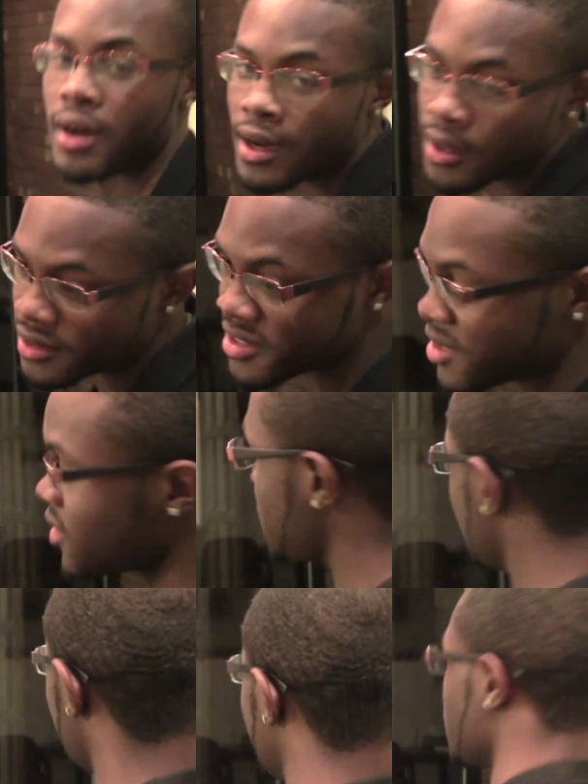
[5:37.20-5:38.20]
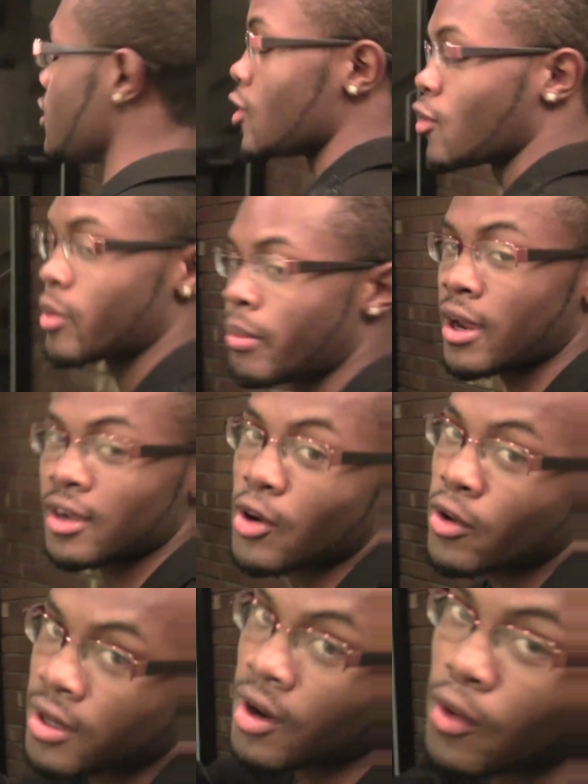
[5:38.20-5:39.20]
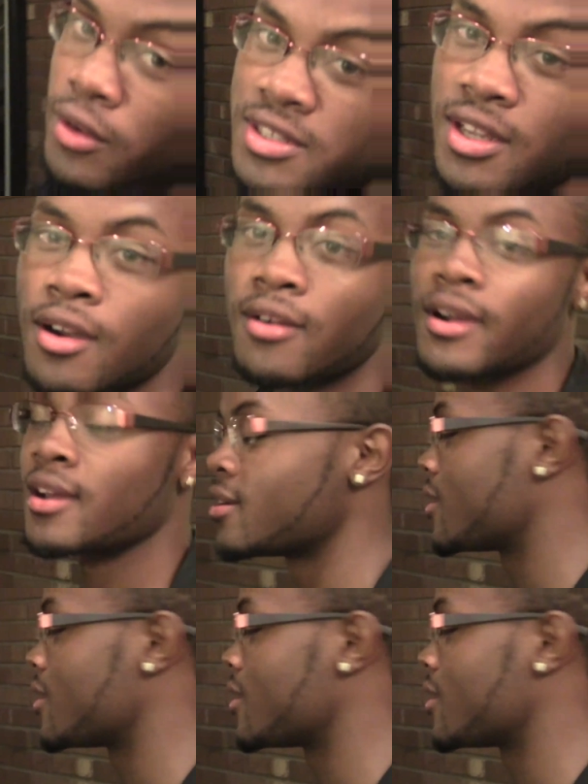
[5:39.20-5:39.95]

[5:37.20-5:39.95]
On the low low from the popo, fucking payroll. What I say go